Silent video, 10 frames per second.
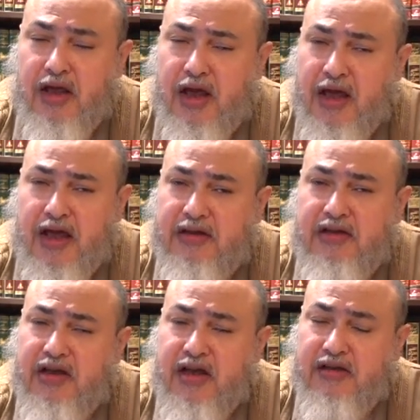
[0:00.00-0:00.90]
and
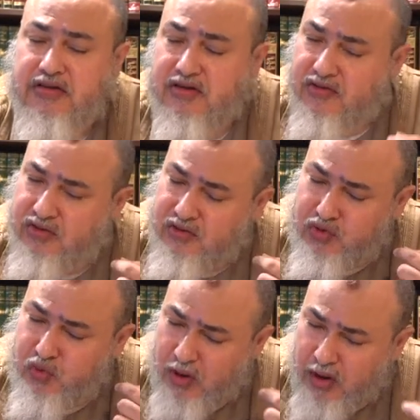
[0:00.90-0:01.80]
that
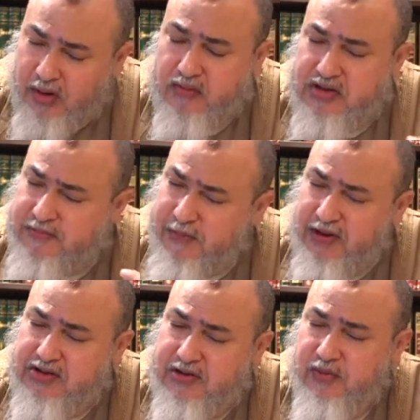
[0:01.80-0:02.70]
you are
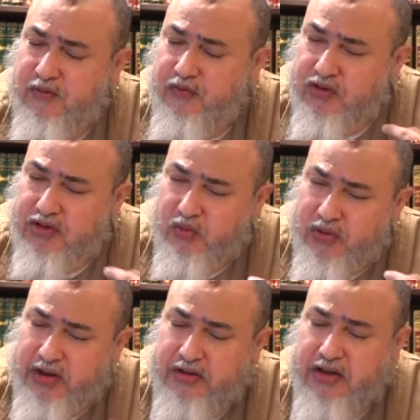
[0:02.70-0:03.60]
responsible for the
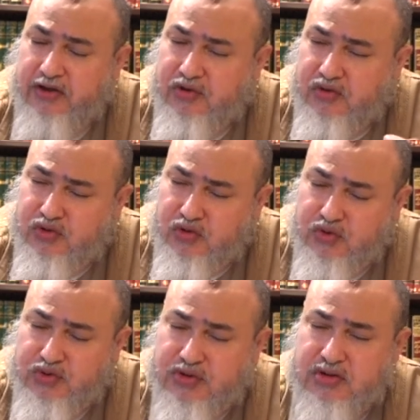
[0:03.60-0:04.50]
way that you
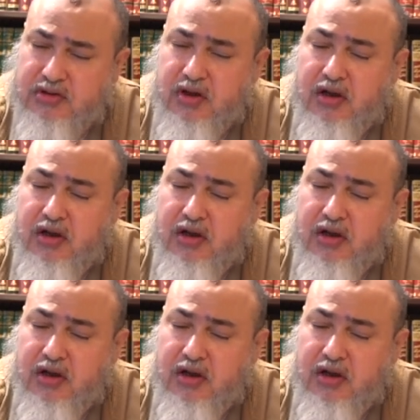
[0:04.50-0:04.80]
use